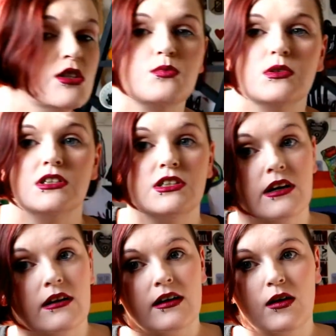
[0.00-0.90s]
just want to
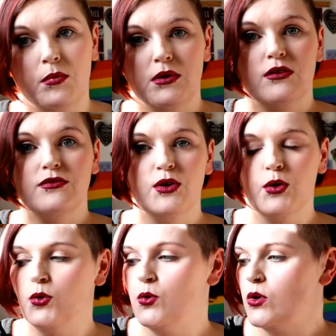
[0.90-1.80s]
share a couple of
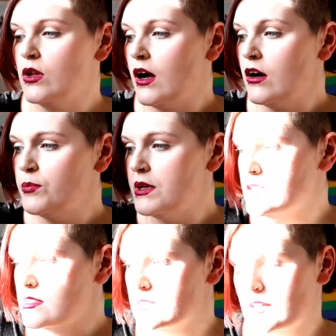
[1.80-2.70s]
cool art
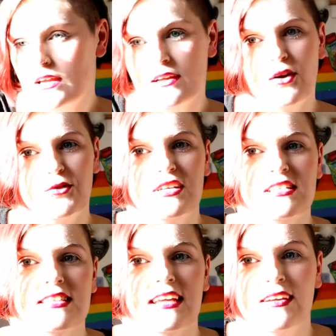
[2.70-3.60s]
pieces that I got
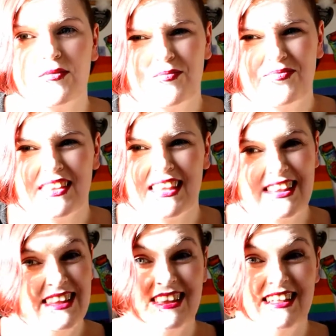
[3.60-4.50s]
recently.
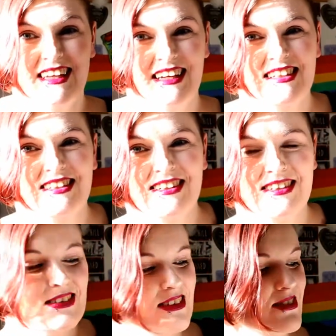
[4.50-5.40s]
The lighting's
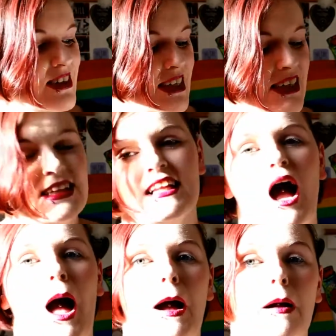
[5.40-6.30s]
gonna go so weird.
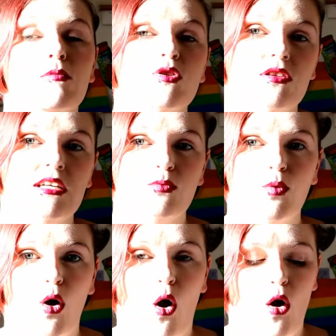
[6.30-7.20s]
Um, so these
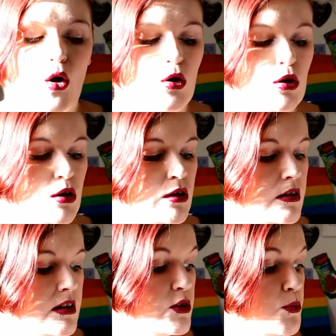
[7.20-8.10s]
were all,
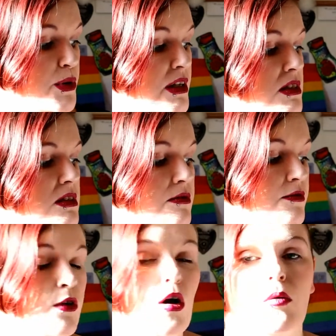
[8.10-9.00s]
these are prints
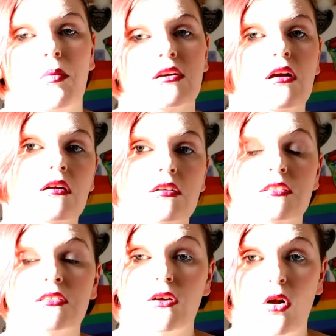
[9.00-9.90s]
from an
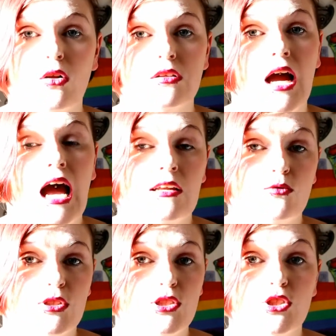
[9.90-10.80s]
artist called
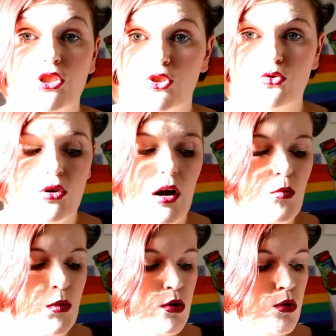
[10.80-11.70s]
Anrijs
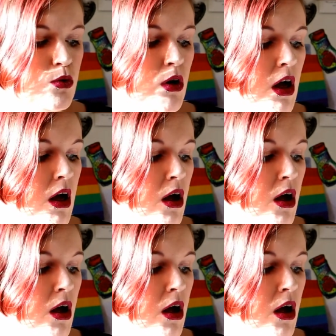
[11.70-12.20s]
Straume, who